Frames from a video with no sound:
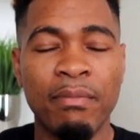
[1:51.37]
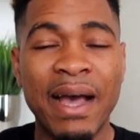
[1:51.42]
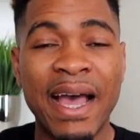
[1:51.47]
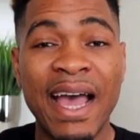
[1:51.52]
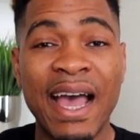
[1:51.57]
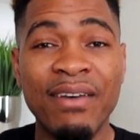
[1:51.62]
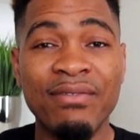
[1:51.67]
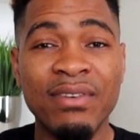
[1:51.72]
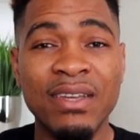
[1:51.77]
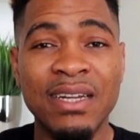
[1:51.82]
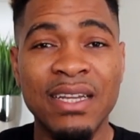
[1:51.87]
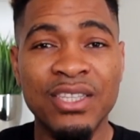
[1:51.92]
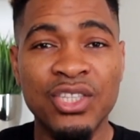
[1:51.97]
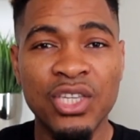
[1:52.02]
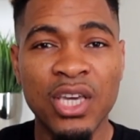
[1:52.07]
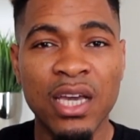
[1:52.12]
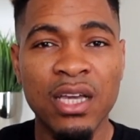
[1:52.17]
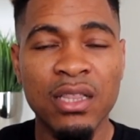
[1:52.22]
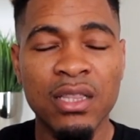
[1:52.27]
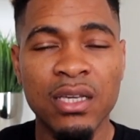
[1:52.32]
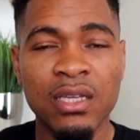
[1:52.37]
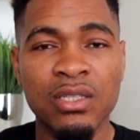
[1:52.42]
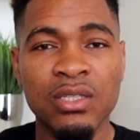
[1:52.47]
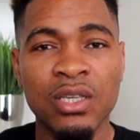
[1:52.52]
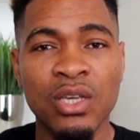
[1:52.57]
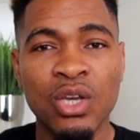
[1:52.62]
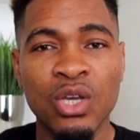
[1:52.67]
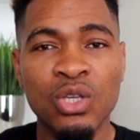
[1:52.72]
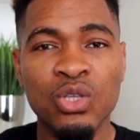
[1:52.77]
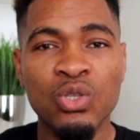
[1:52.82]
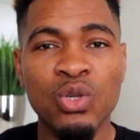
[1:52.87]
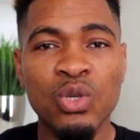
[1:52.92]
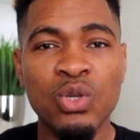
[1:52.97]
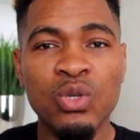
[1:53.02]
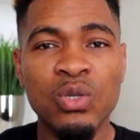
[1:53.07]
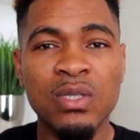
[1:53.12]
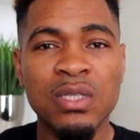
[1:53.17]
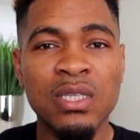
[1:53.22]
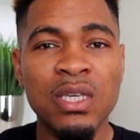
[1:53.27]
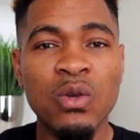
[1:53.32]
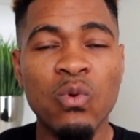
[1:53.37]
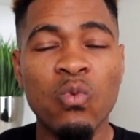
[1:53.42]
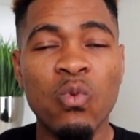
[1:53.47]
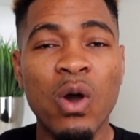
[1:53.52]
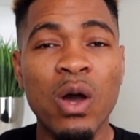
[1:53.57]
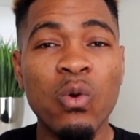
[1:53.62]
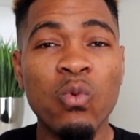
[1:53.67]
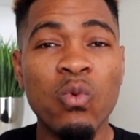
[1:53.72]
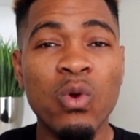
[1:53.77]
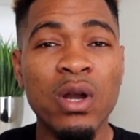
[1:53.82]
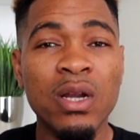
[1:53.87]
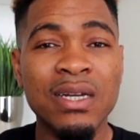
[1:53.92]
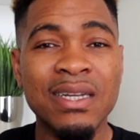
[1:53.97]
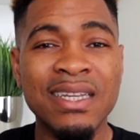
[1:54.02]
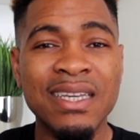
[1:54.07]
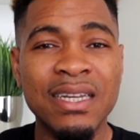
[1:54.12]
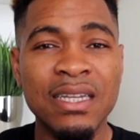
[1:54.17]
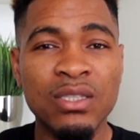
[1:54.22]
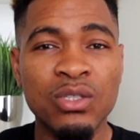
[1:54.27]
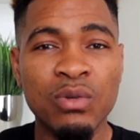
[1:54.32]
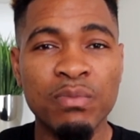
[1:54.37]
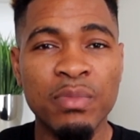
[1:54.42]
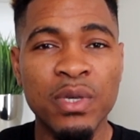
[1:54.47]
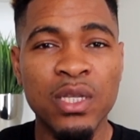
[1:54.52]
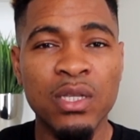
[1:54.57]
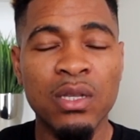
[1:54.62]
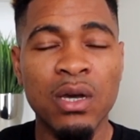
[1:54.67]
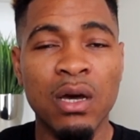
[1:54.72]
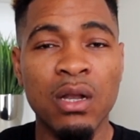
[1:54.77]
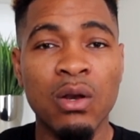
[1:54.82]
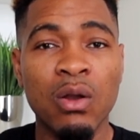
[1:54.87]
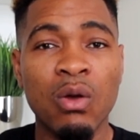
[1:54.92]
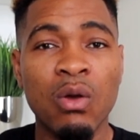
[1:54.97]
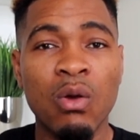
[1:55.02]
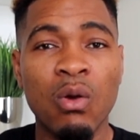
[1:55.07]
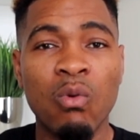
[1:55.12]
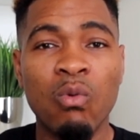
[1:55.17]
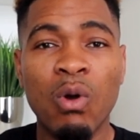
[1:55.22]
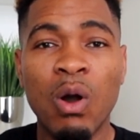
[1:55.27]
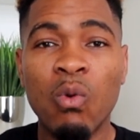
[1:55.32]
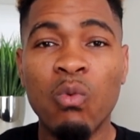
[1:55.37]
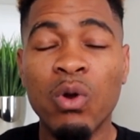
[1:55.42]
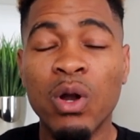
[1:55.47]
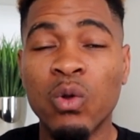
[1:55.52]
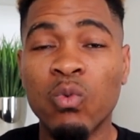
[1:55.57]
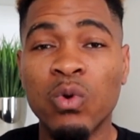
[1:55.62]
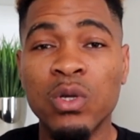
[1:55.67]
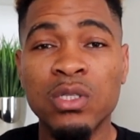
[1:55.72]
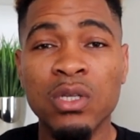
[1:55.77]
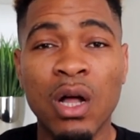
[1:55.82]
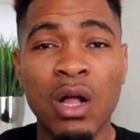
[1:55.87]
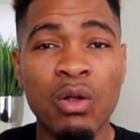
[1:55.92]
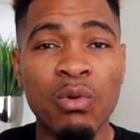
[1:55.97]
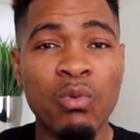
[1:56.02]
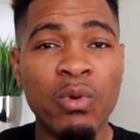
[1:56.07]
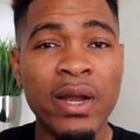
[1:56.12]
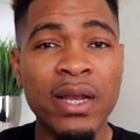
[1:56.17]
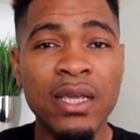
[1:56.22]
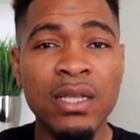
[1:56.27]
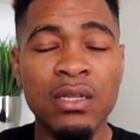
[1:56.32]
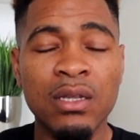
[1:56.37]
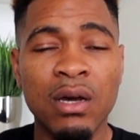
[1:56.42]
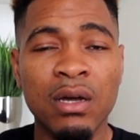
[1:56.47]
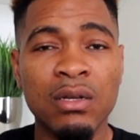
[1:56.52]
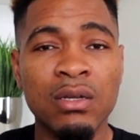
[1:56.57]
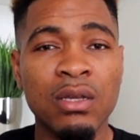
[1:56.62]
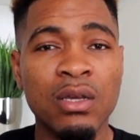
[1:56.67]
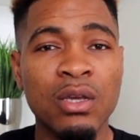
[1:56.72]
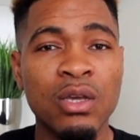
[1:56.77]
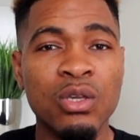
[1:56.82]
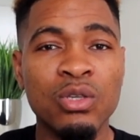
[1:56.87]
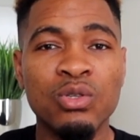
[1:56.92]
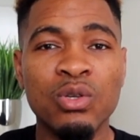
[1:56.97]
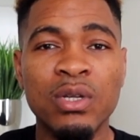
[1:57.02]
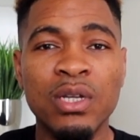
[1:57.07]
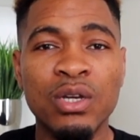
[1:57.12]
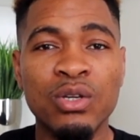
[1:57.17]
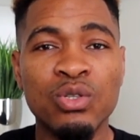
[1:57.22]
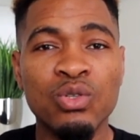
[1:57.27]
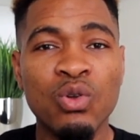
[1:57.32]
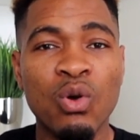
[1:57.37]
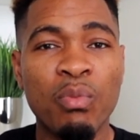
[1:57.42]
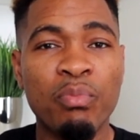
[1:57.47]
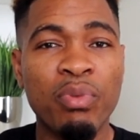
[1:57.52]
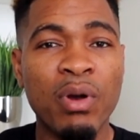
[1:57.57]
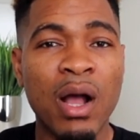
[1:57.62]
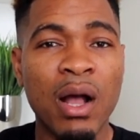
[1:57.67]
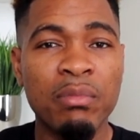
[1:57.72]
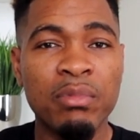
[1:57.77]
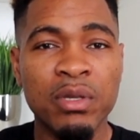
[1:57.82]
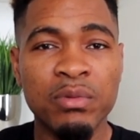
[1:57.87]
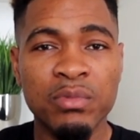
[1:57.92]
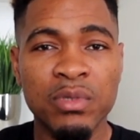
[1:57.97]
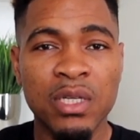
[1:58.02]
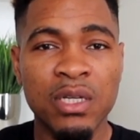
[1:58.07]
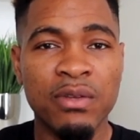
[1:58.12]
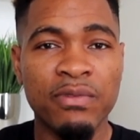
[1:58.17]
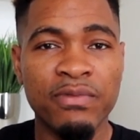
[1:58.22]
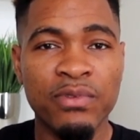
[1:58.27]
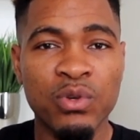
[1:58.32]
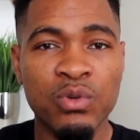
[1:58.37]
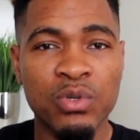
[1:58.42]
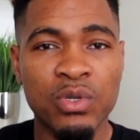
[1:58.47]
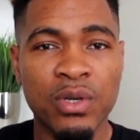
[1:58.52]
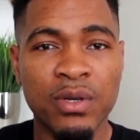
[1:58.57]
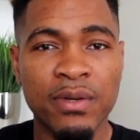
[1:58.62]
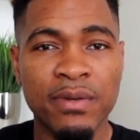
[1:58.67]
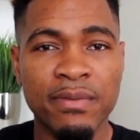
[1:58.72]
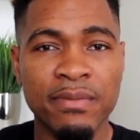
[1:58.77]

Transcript: by having the checklist so you see what work needed to be done, what work was already done, so there's no problems in the future.